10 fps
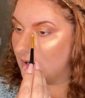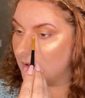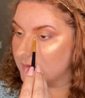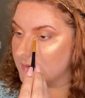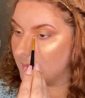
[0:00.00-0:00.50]

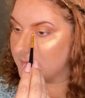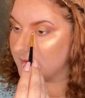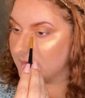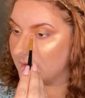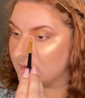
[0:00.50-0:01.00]
on
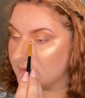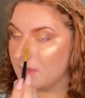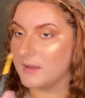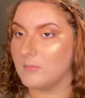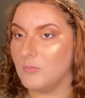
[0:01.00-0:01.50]
something that is
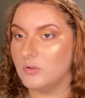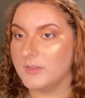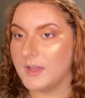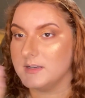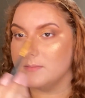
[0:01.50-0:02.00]
like
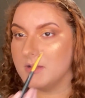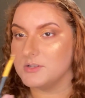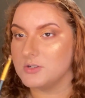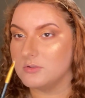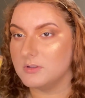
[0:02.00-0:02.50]

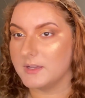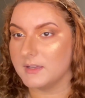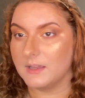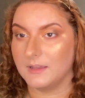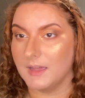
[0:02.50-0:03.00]
multi-dimensional, like
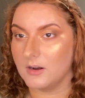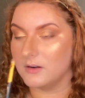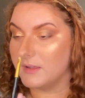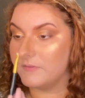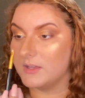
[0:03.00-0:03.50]
it can get
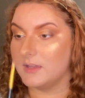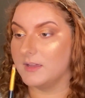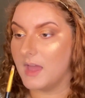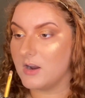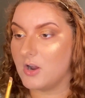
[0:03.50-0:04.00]
on, if it can
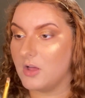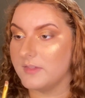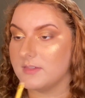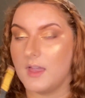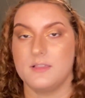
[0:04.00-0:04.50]
get on all
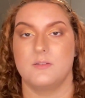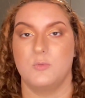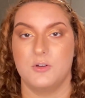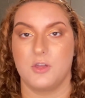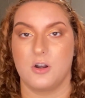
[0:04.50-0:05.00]
the sides, it
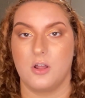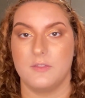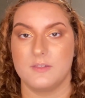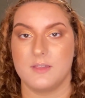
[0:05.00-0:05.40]
will get on all the